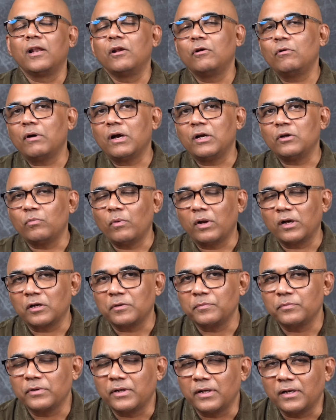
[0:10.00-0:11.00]
Hello and
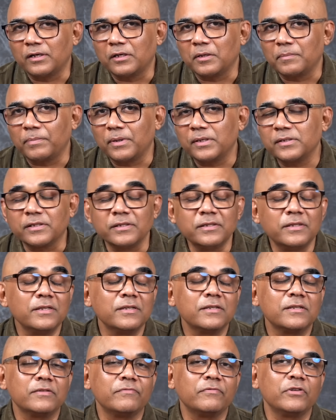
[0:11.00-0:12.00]
welcome to Galatta Plus. In
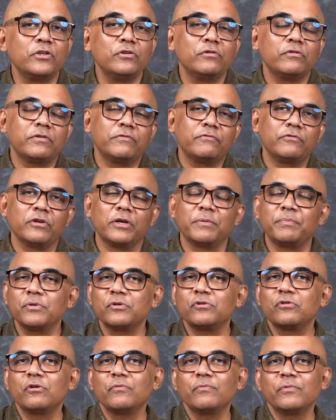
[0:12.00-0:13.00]
this video review
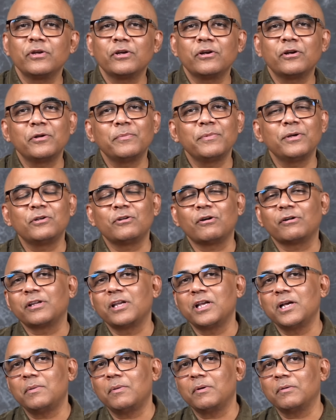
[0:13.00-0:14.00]
episode, we are going to be
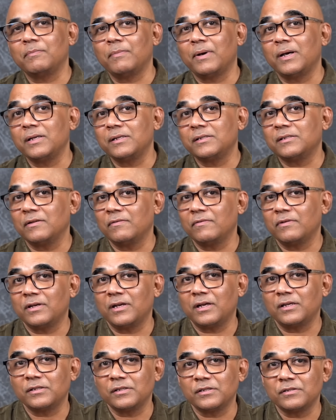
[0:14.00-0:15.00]
talking about Mari
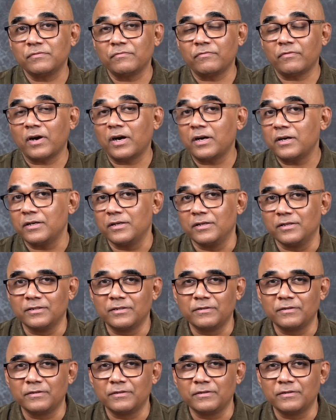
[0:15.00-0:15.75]
Selvaraj's Vaazhai.